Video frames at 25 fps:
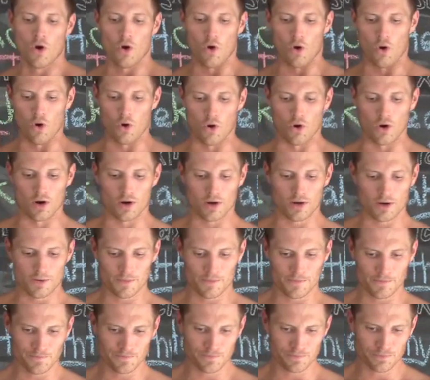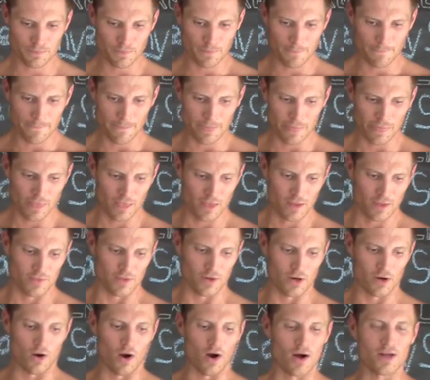or
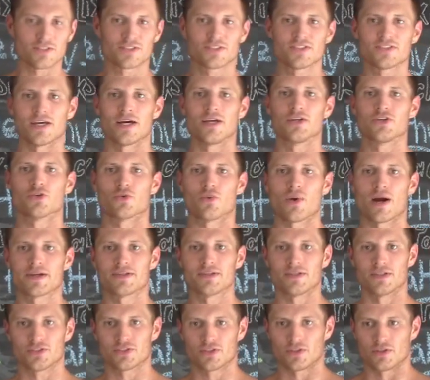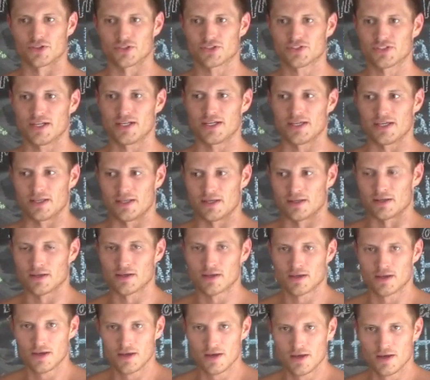they're on set directing. So they're sitting in
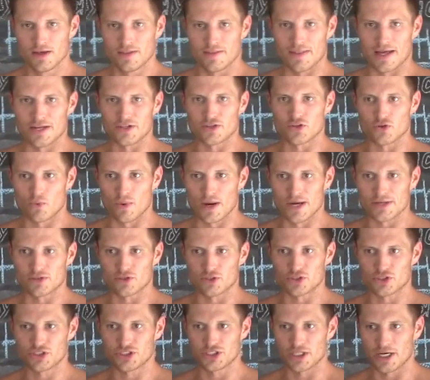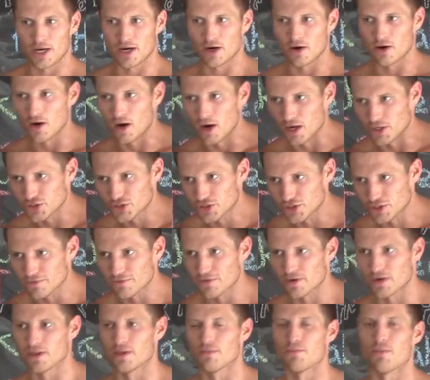that director's chair, hunched in
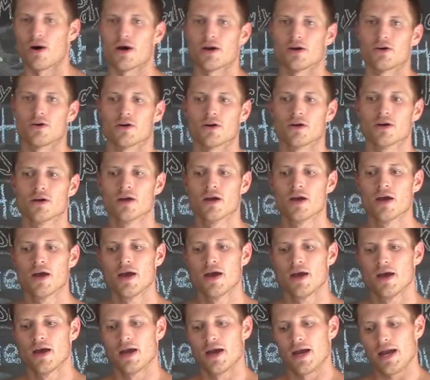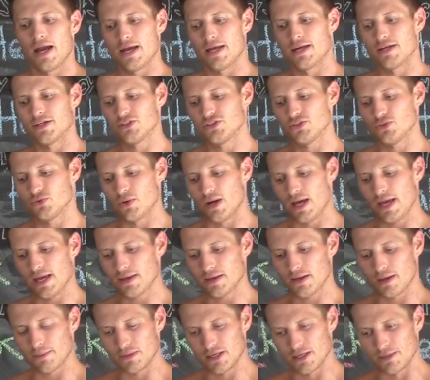front of the monitor. And
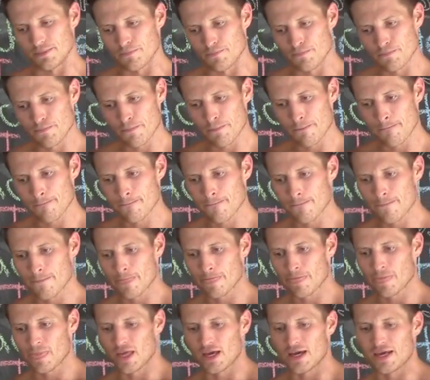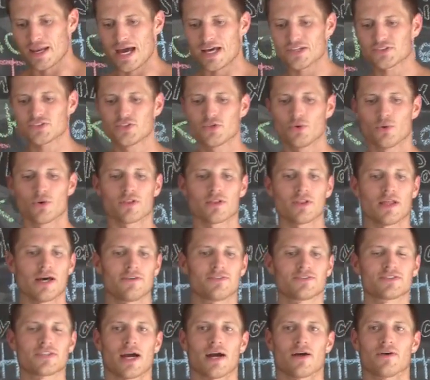it has to do with
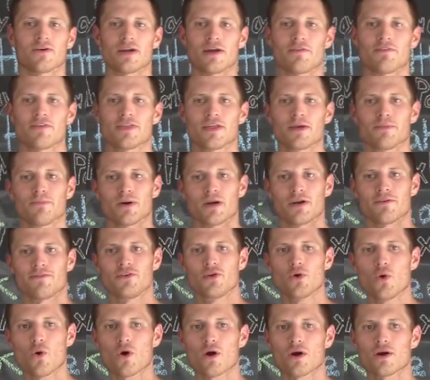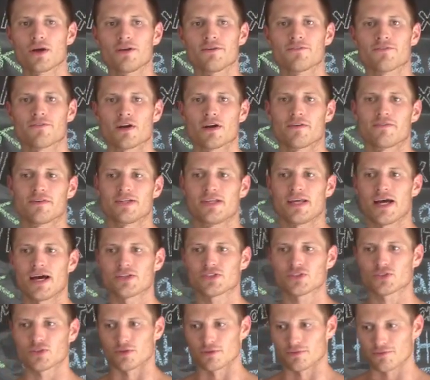lifestyle and everything, but if you're in front of a
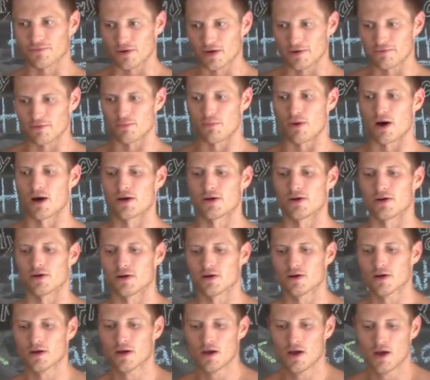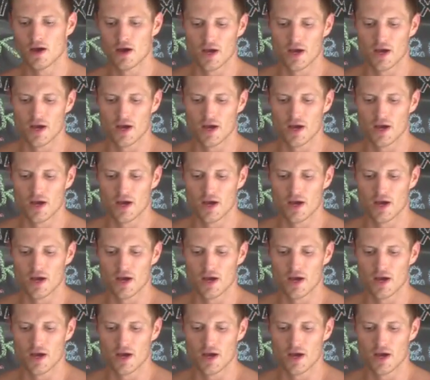desk or in front of a monitor,